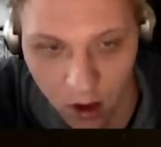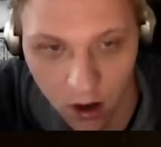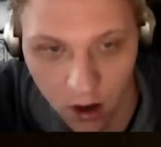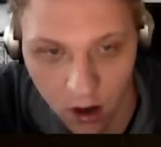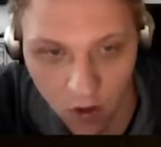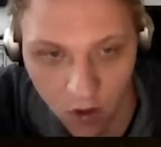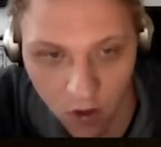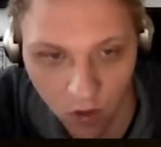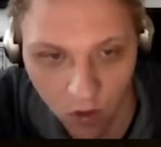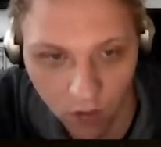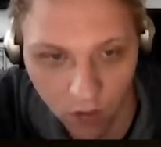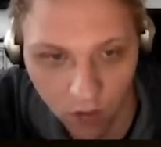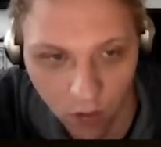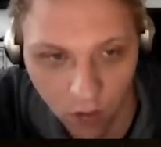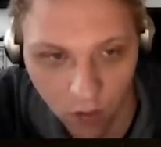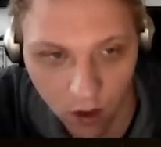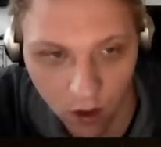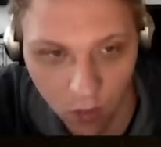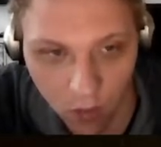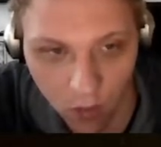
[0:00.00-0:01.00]
So if you
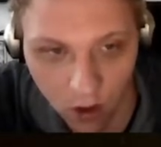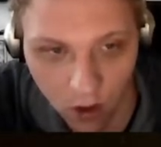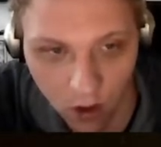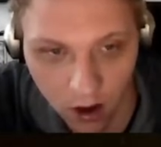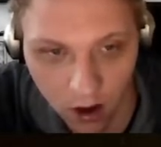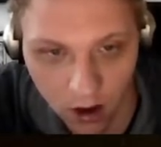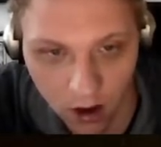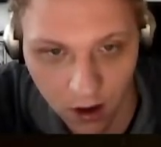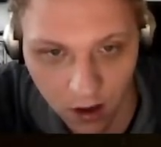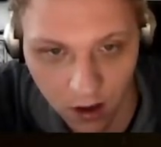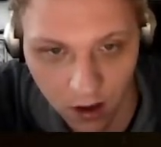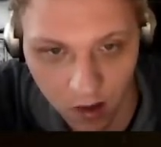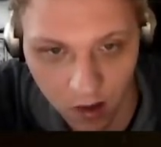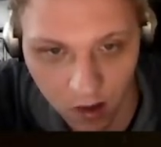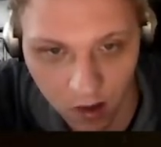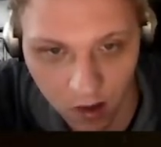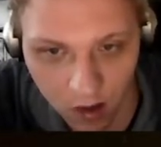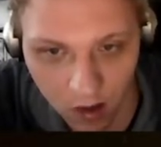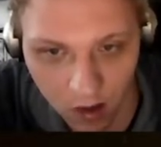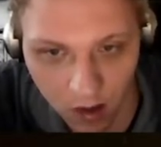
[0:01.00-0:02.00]
want a really
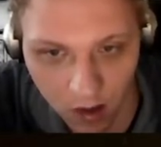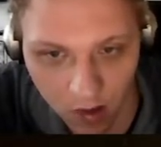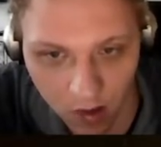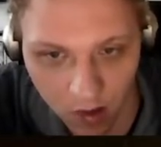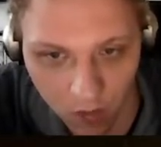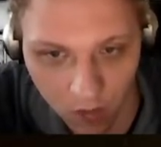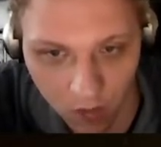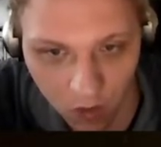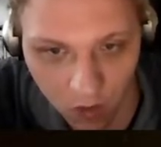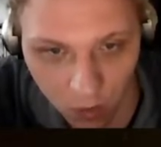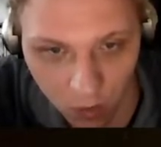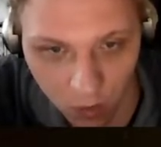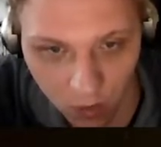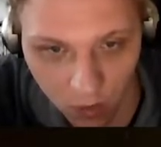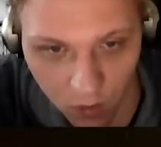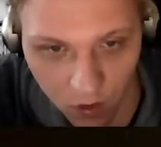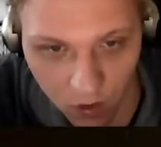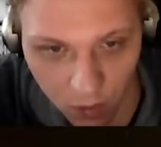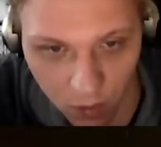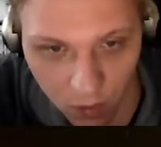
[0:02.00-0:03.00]
decent and somewhat smooth
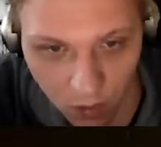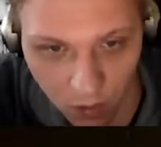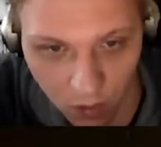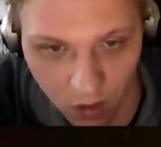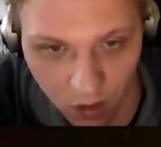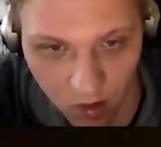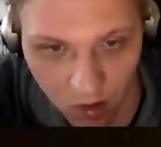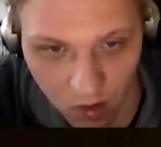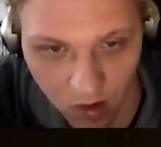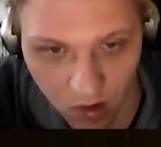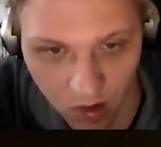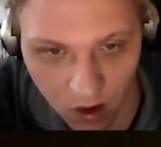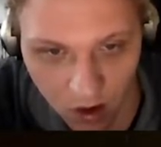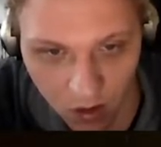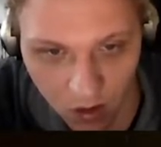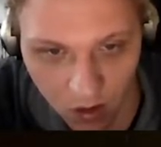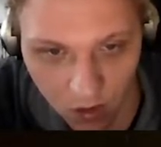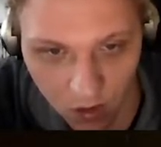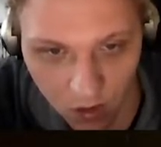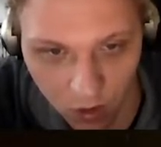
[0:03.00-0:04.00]
experience, set it
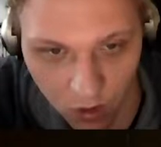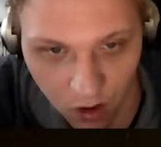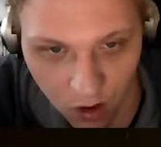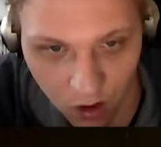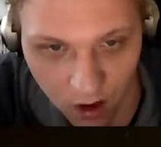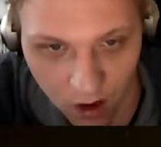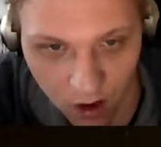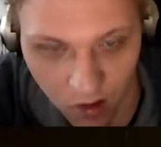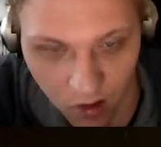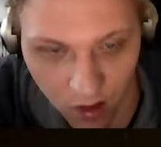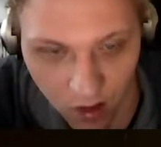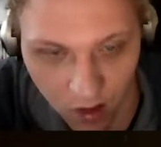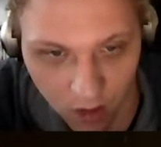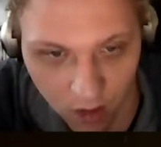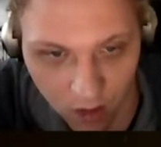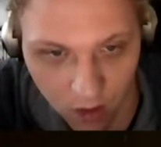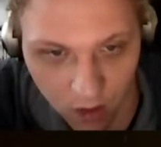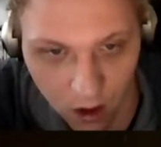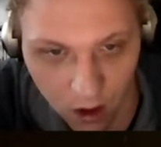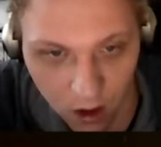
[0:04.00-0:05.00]
to DirectX
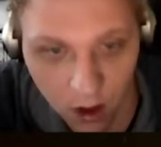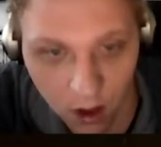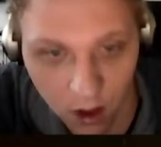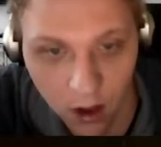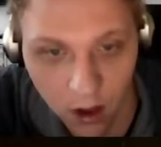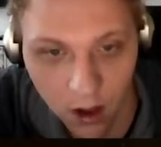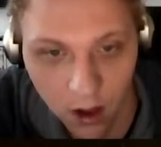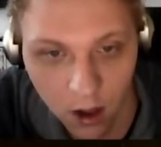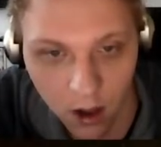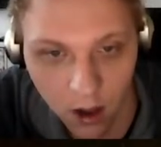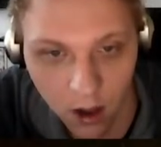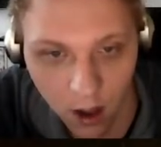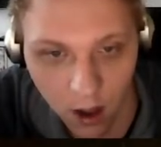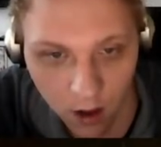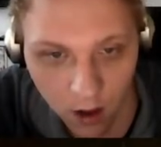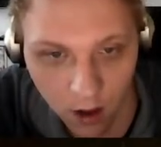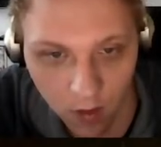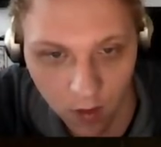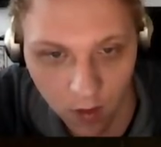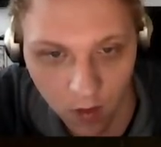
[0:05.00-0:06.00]
11
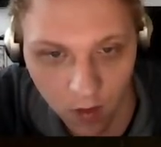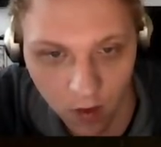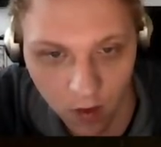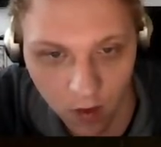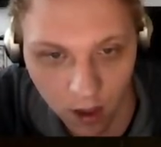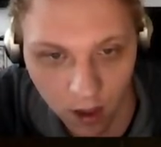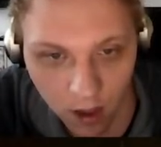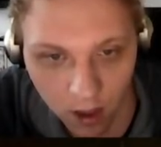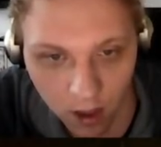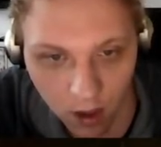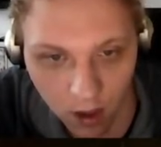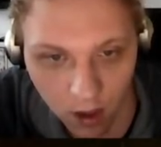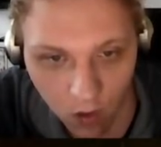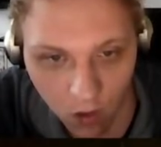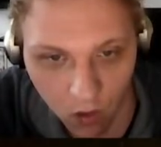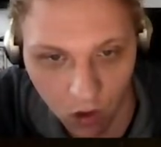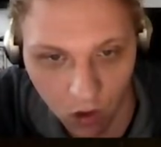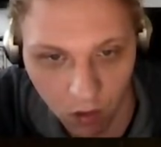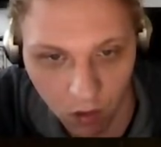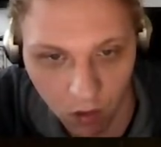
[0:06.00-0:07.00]
and take your
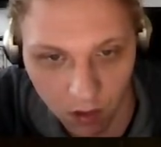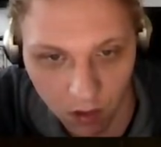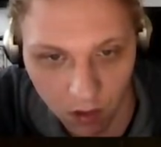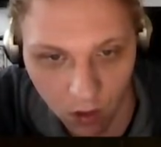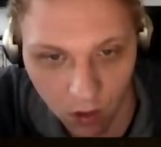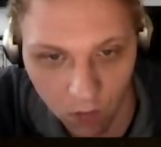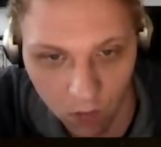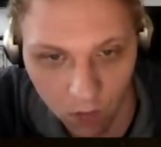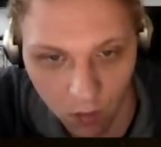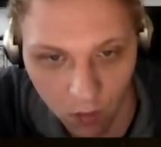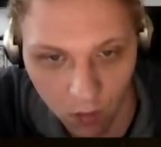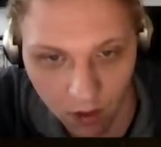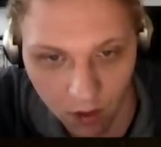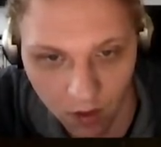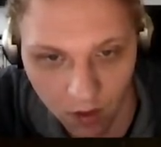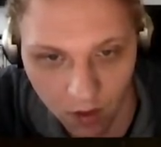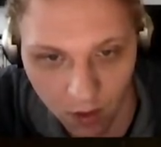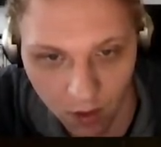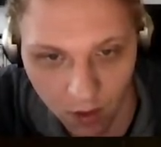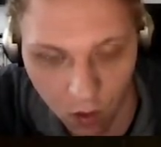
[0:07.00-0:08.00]
GPU. For me,
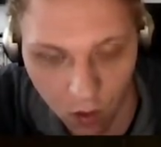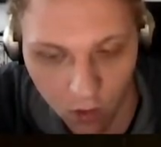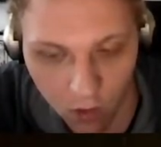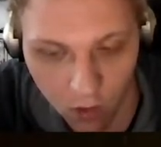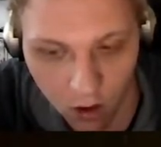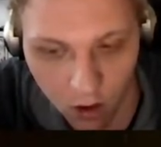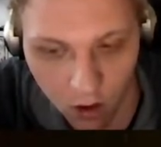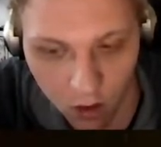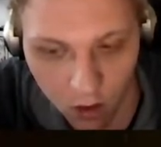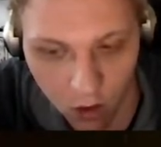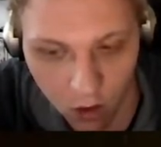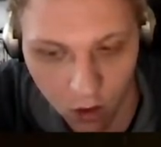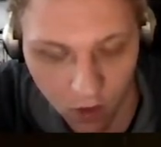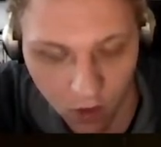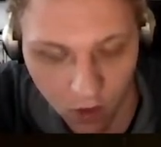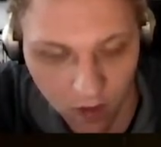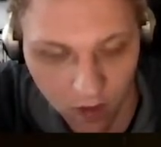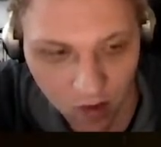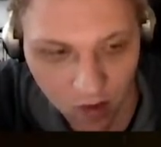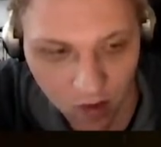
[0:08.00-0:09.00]
it's my overclocked
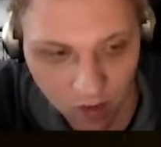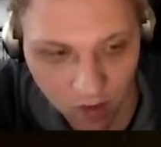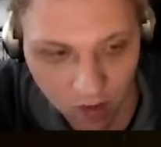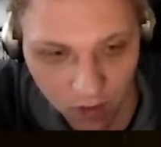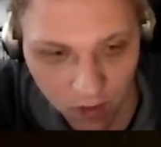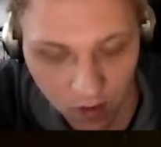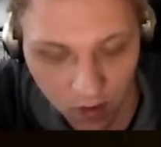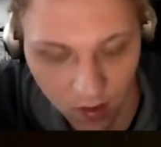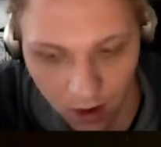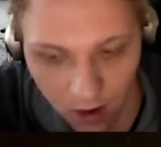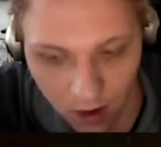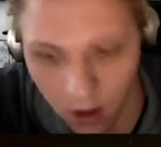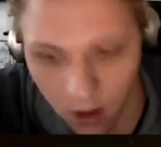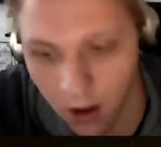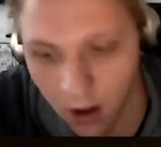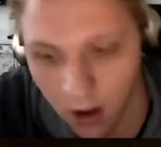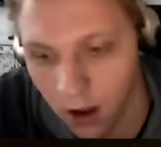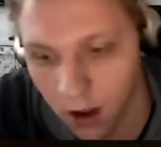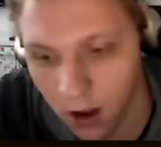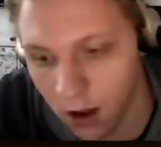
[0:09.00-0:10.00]
GT710.
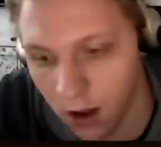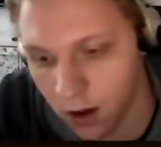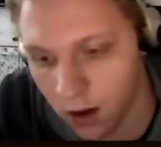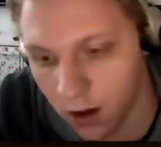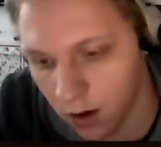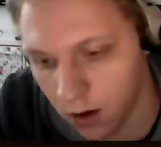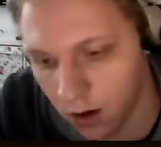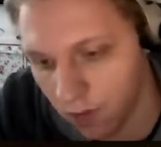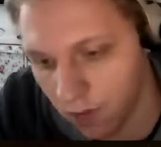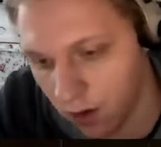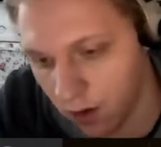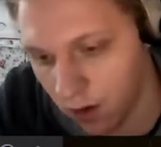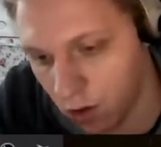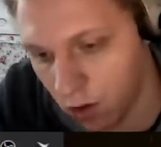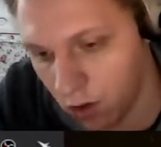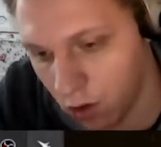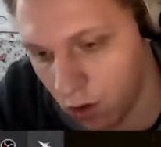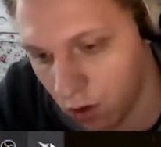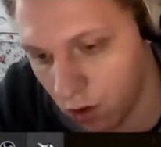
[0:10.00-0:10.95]
I think I should show